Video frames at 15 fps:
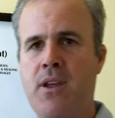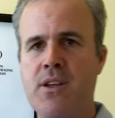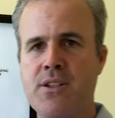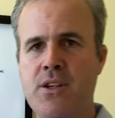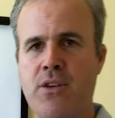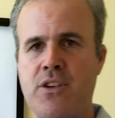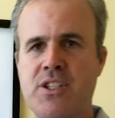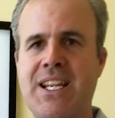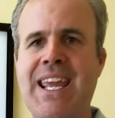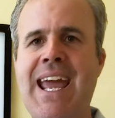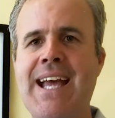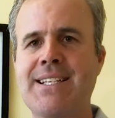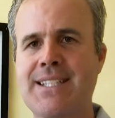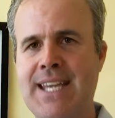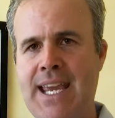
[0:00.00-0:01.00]
So there's a
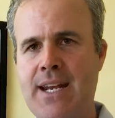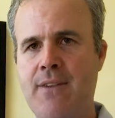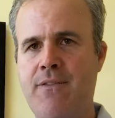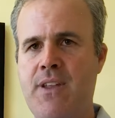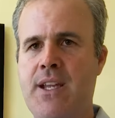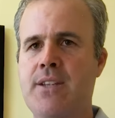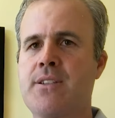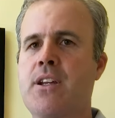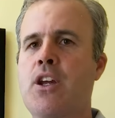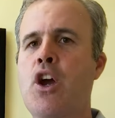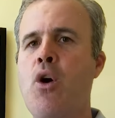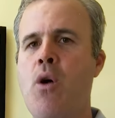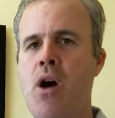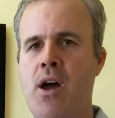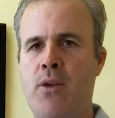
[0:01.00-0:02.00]
cascade of things that
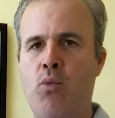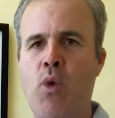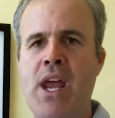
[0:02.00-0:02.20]
go on.